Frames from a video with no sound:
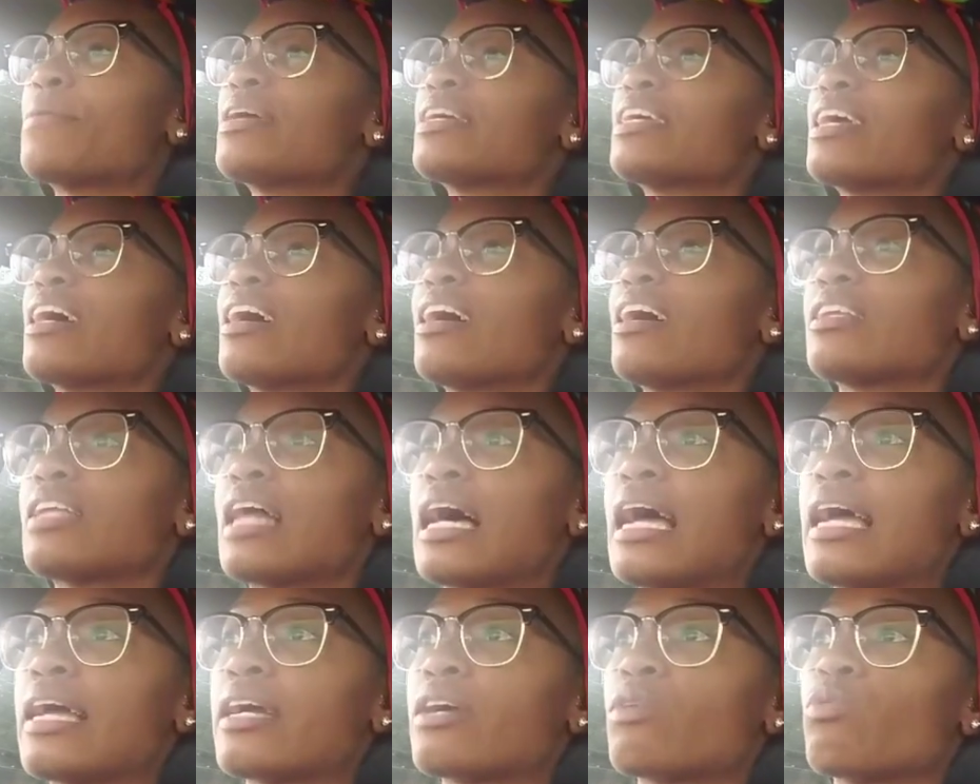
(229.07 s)
But yeah,
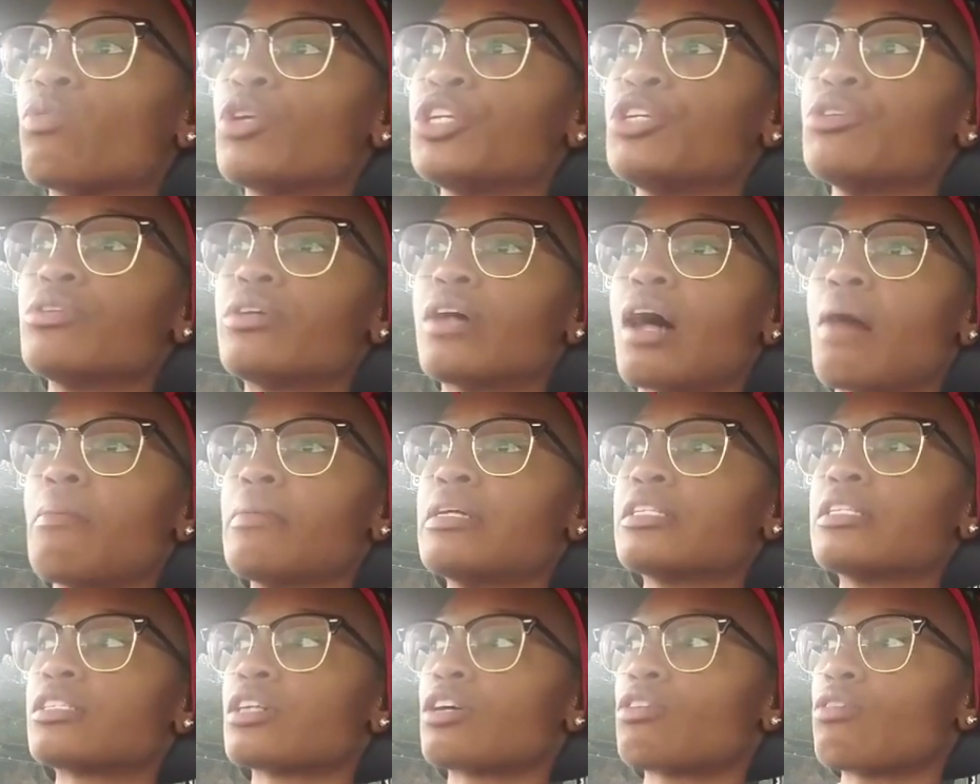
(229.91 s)
like when you
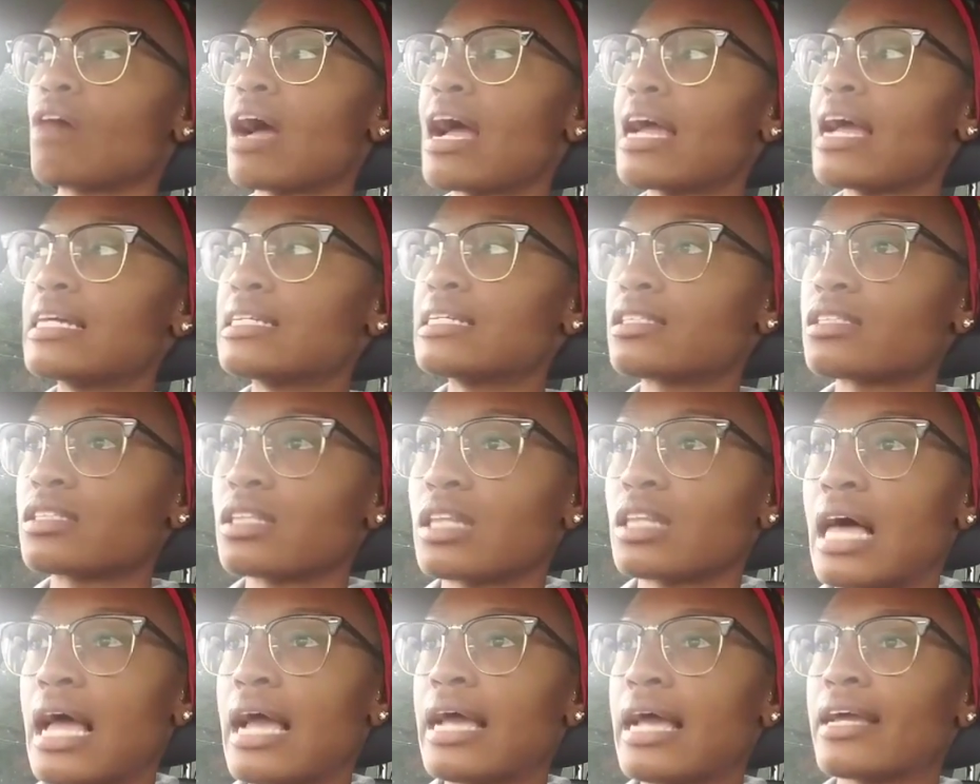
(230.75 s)
come into Christ,
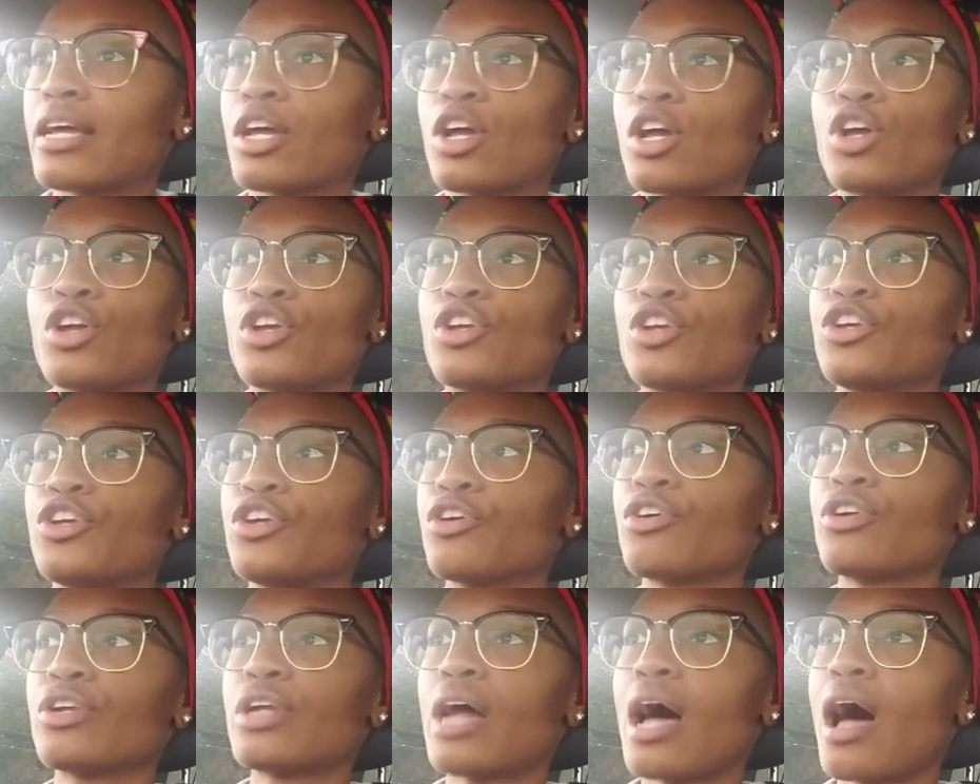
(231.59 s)
like
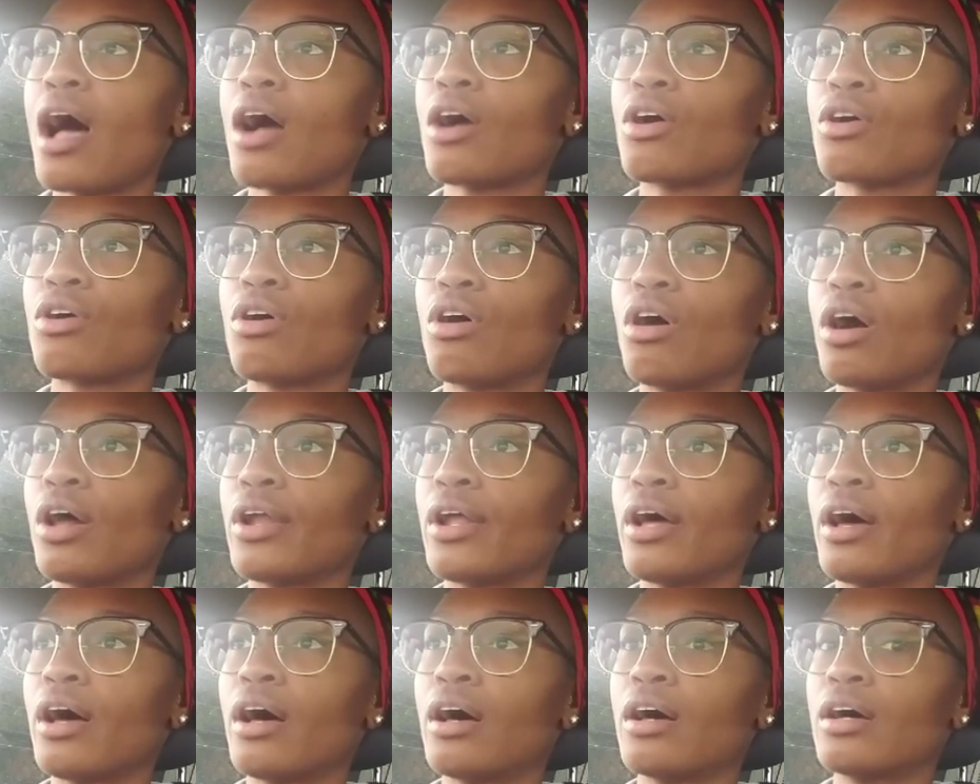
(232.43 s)
you're not
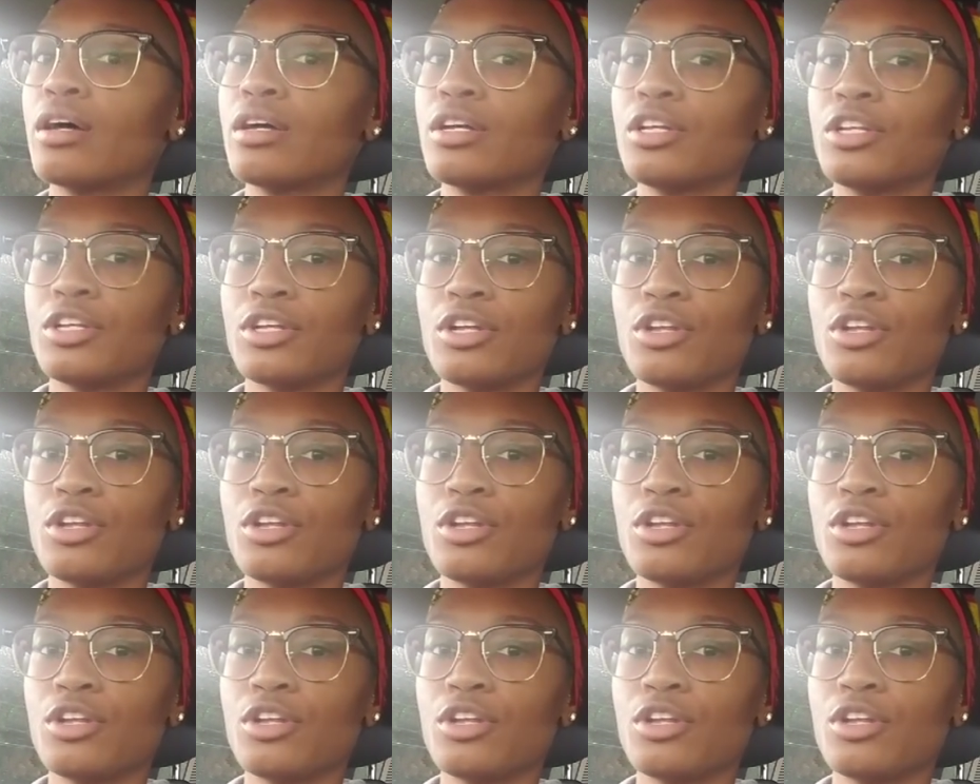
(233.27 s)
gonna